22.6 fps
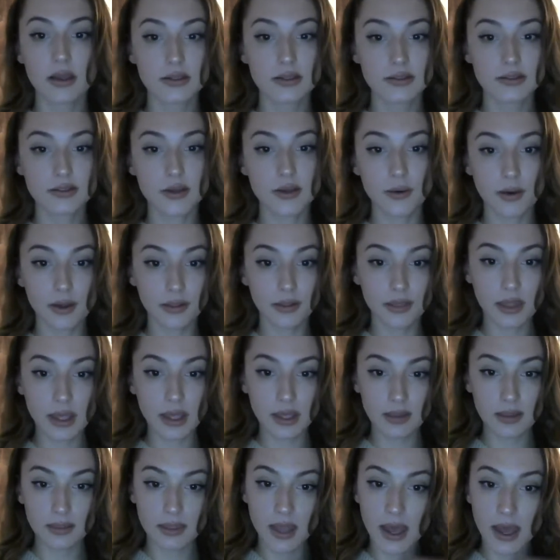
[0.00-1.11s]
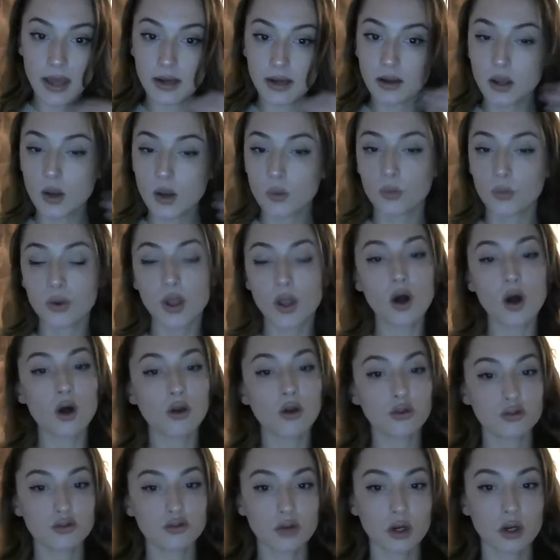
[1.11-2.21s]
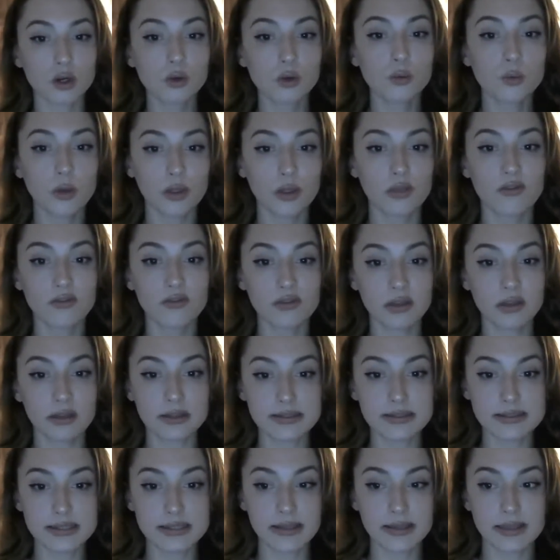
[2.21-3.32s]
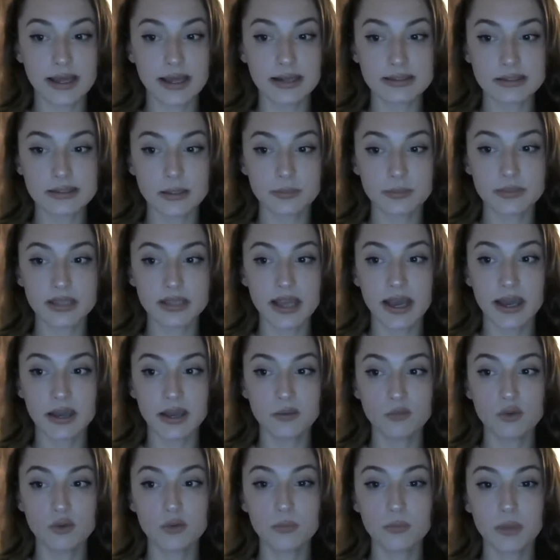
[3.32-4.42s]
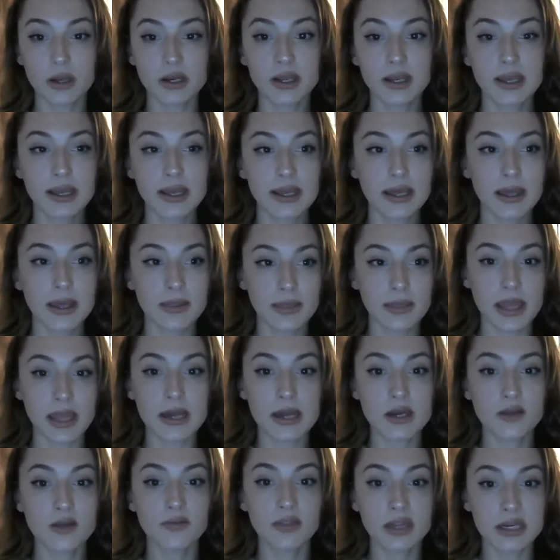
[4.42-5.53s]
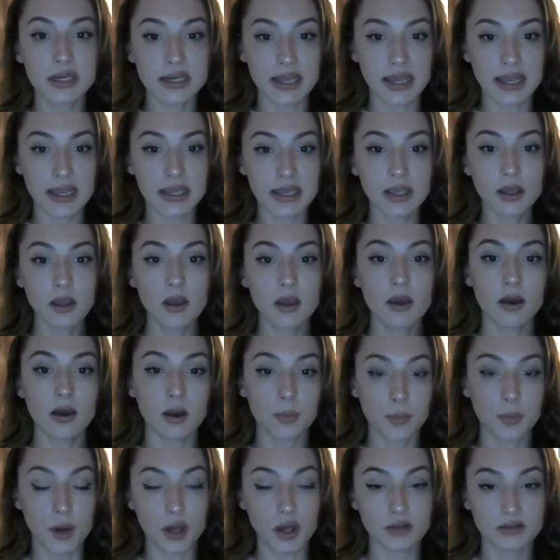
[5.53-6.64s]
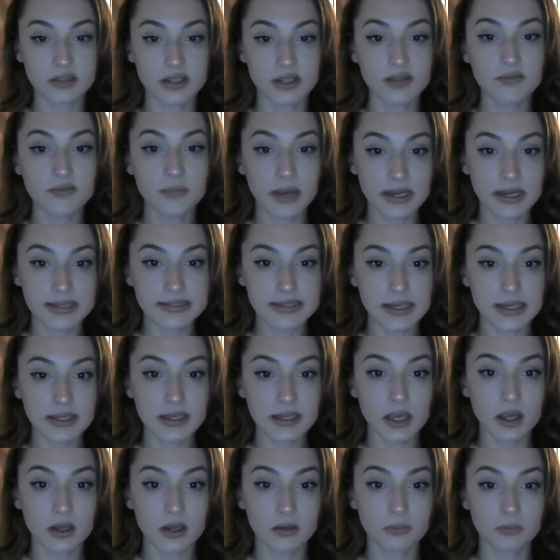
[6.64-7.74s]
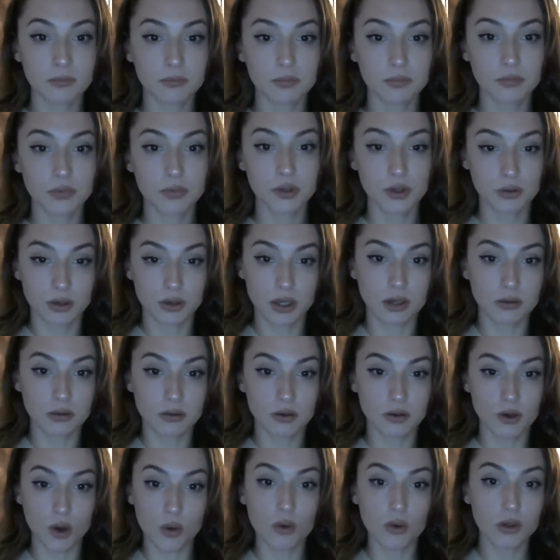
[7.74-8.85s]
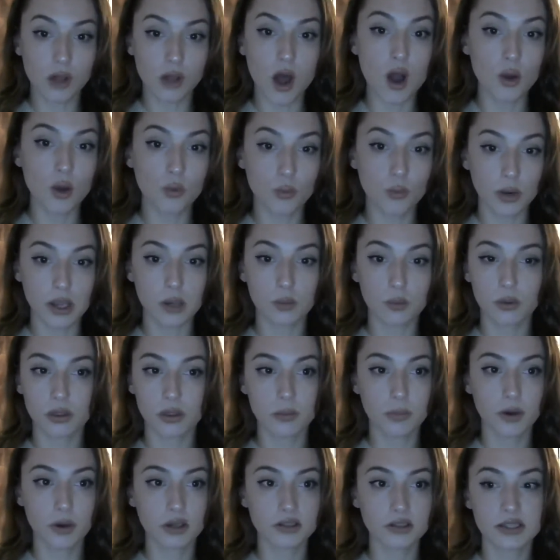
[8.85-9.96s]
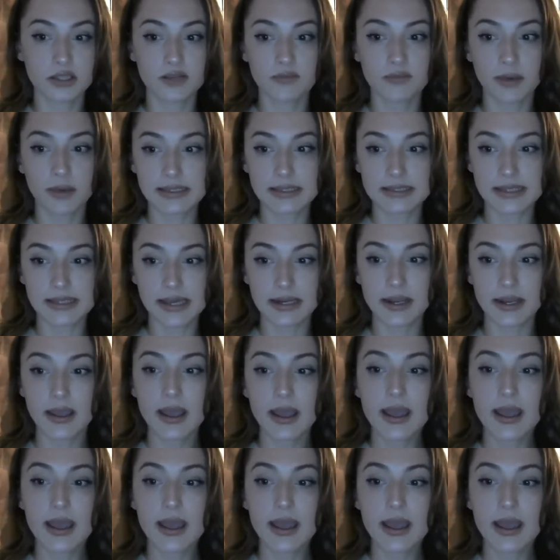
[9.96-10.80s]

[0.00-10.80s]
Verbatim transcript: So I think that we all struggle with feelings like that sometimes, but in the end of the day, a positive mindset you can go a long way with a positive mindset.